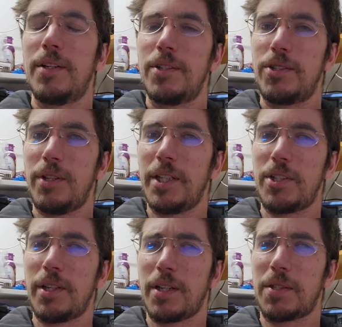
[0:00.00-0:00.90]
So let's
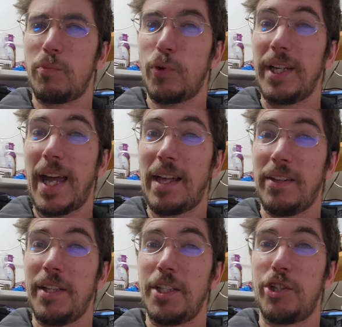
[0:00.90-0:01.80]
talk some
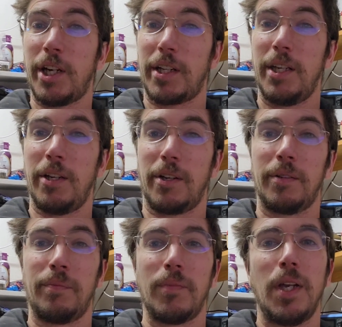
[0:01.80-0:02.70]
reality check here.
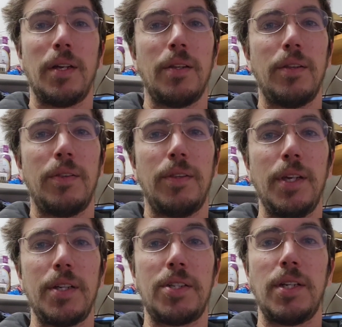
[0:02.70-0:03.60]

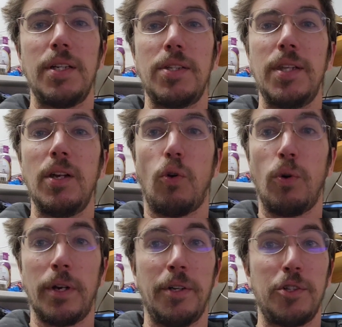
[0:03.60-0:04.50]
This is the
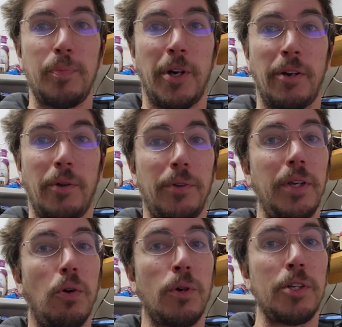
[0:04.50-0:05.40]
orange model.
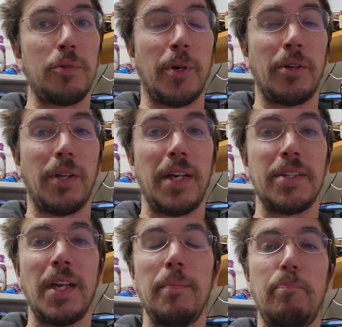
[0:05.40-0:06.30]
The orange model
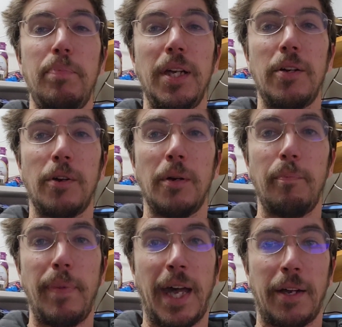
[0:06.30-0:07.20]
has a bigger
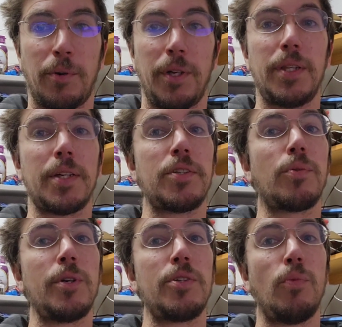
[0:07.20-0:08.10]
battery. That's the
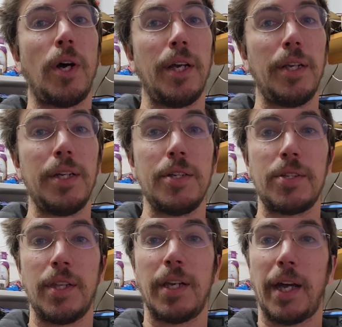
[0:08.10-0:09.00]
reason why it
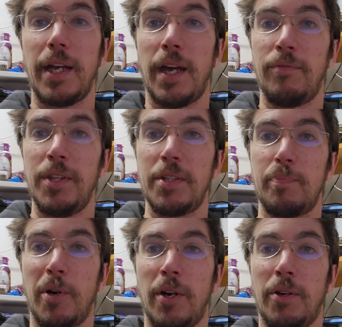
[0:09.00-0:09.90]
is that I have this
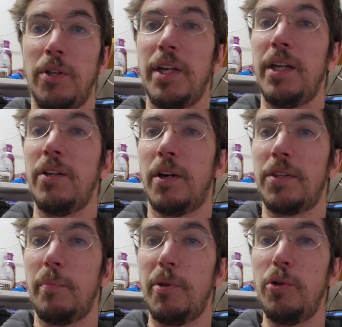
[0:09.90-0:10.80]
model and
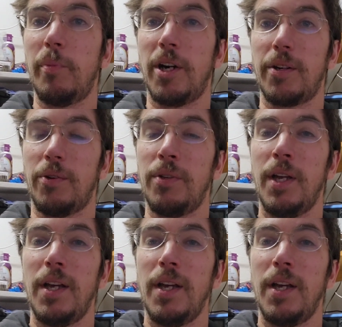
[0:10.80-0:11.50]
not the blue model.